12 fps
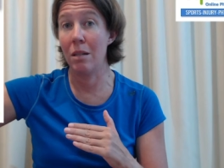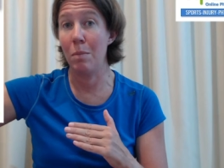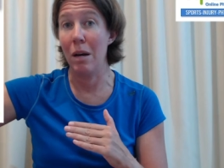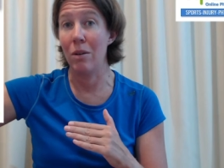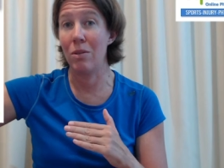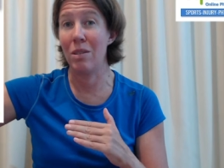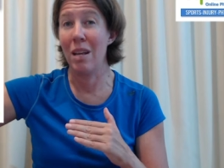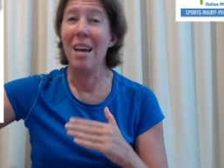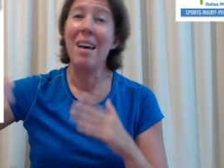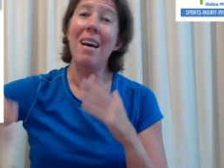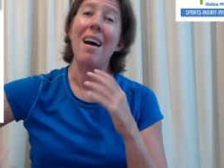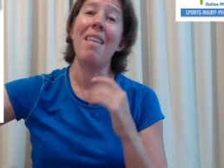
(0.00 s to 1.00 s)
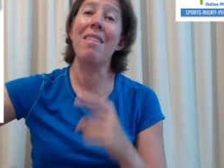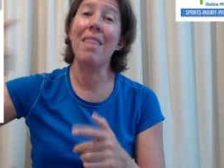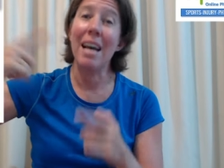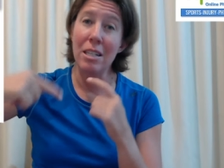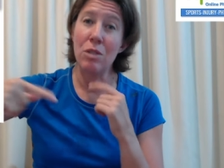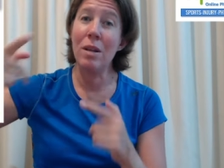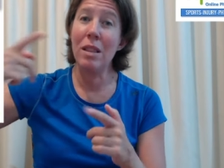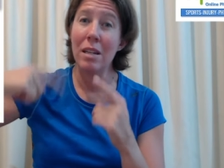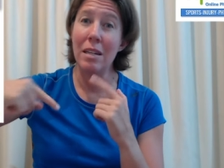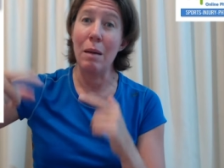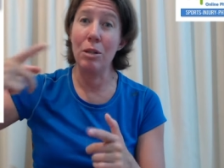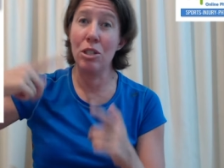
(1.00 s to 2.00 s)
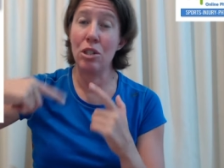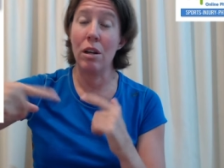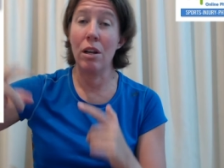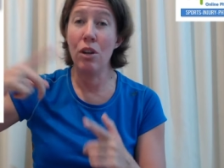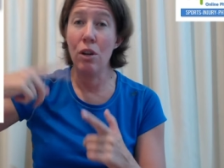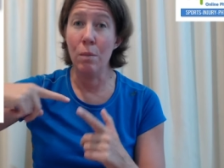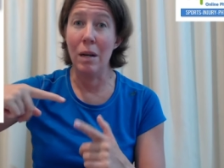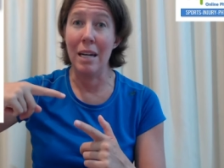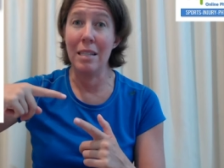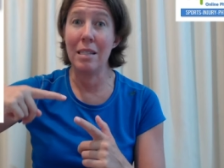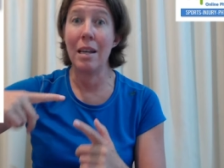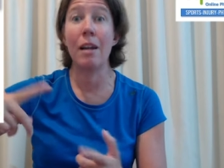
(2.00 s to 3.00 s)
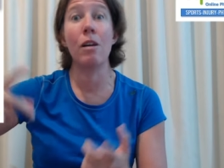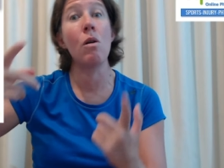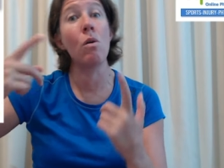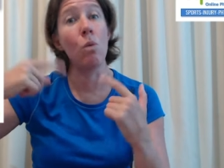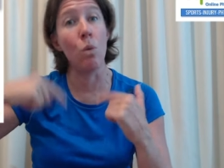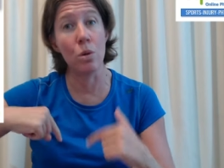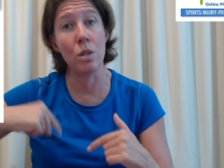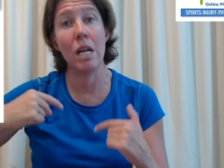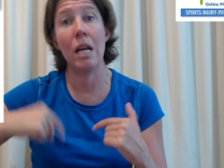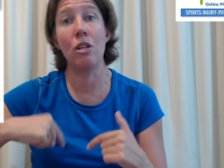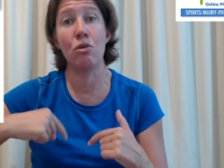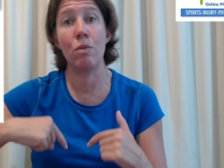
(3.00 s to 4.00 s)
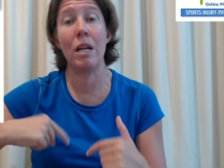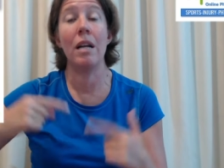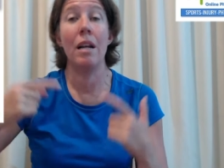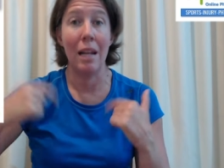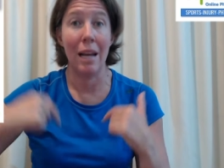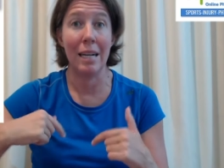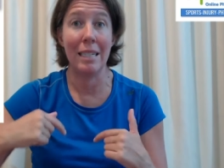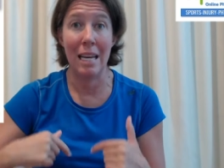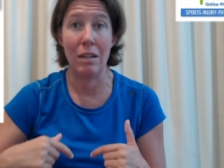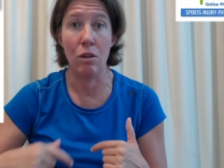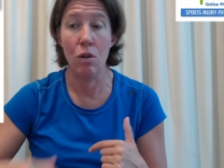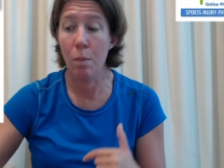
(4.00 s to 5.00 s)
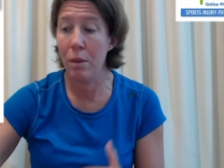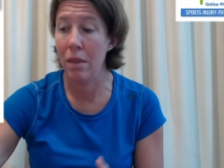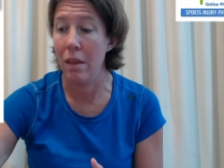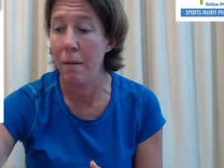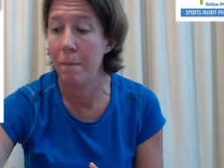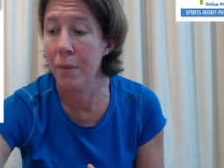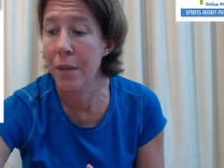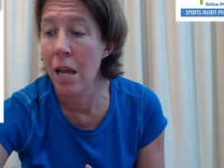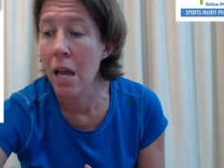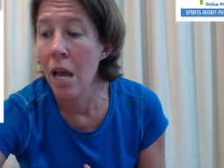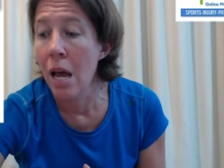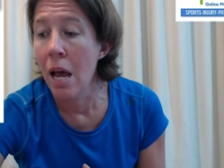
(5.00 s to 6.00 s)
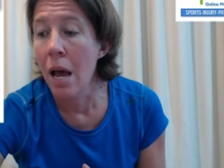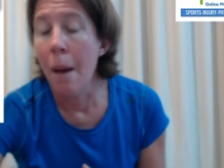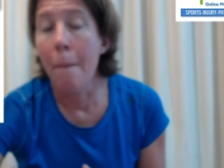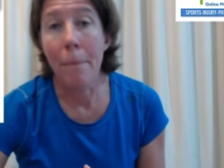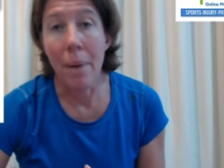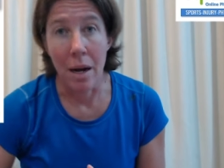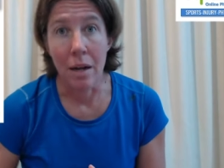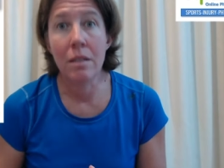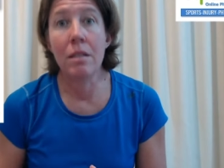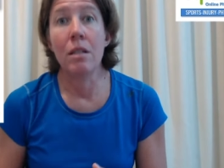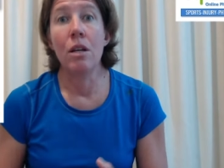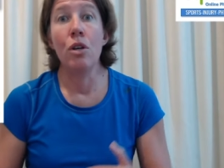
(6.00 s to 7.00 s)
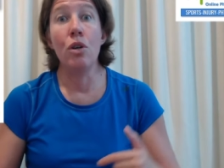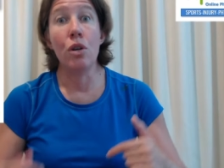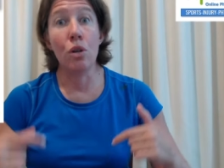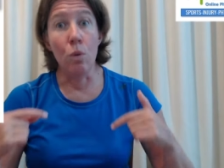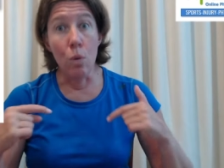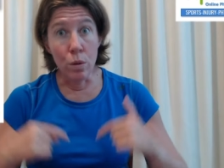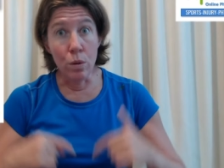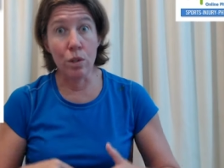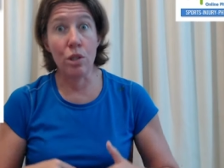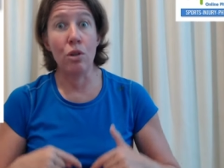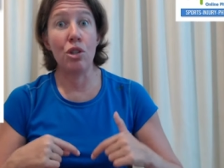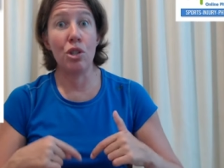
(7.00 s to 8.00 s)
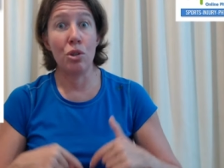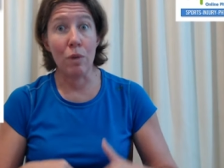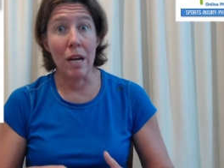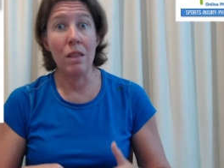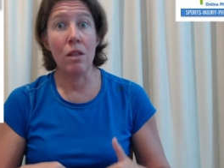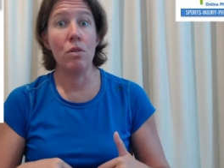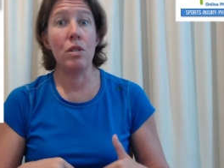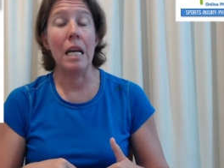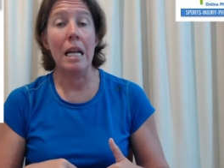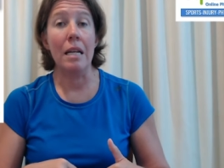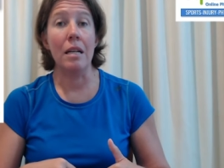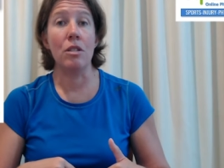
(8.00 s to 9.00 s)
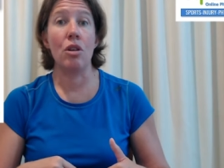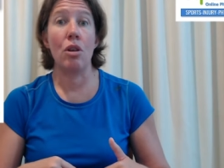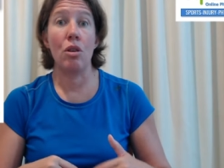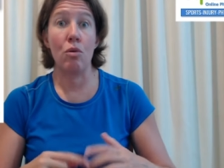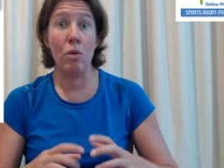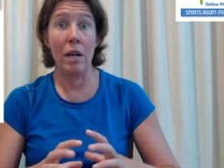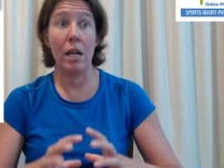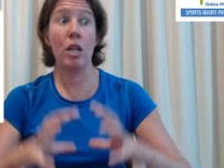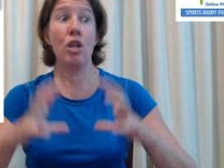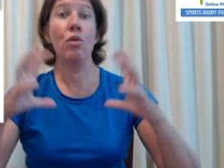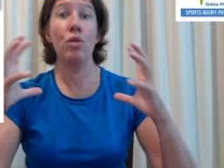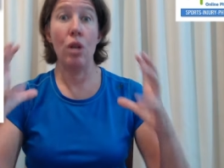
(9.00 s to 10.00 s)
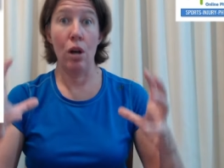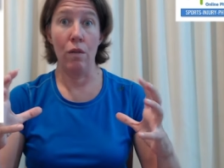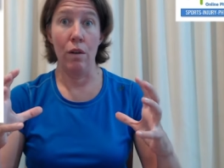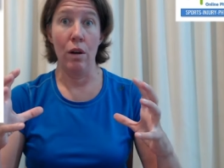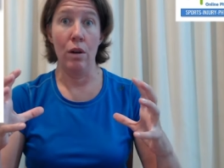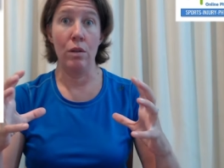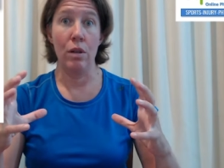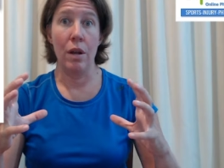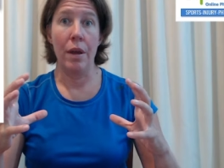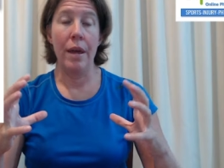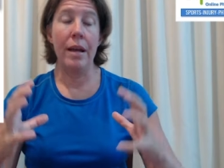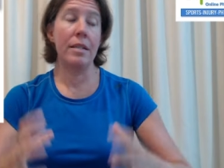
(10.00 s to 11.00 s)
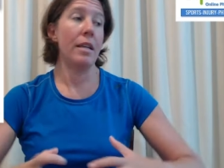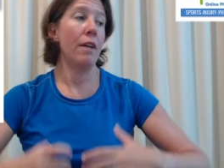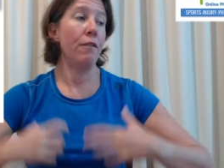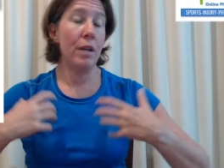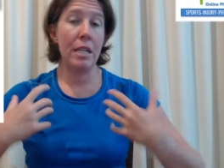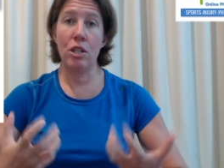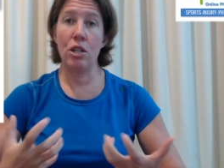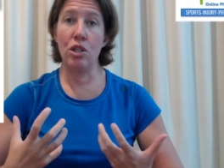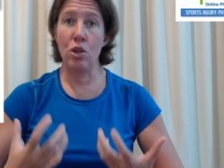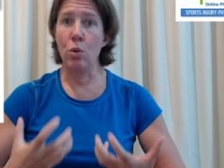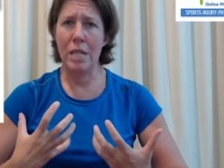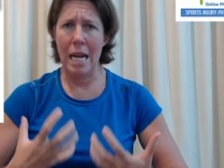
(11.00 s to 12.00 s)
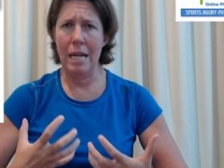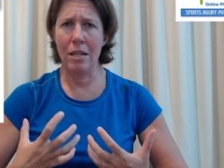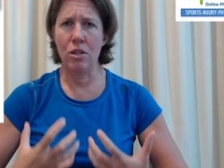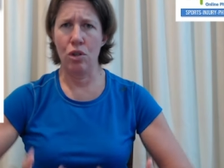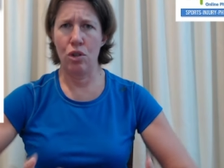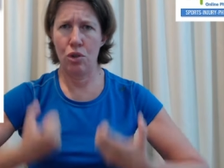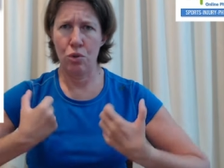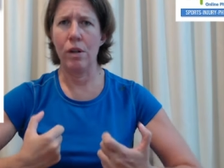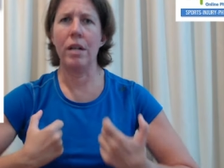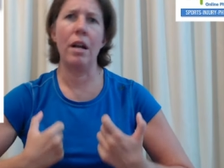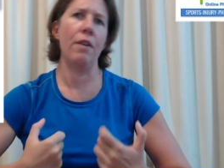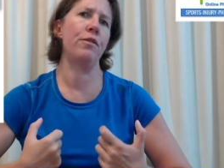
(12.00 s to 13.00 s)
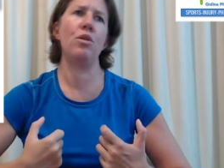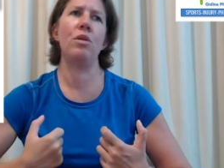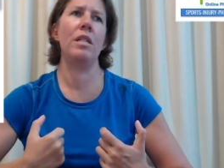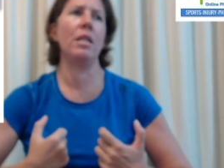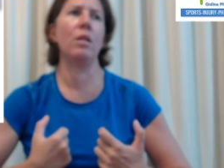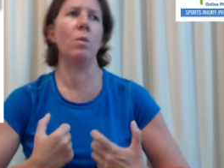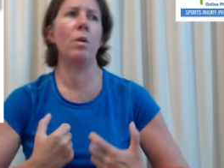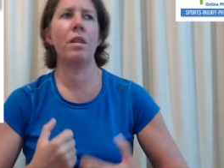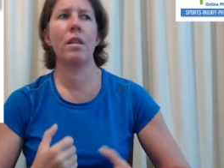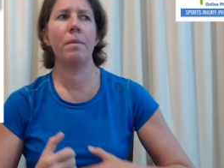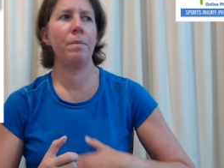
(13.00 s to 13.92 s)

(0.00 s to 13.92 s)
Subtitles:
bouts. And that's when the damage accumulates and can cause an injury like a tendinopathy. But you can also strain those tendons through an acute overload. Say, for instance, your tendons are strong enough to deal with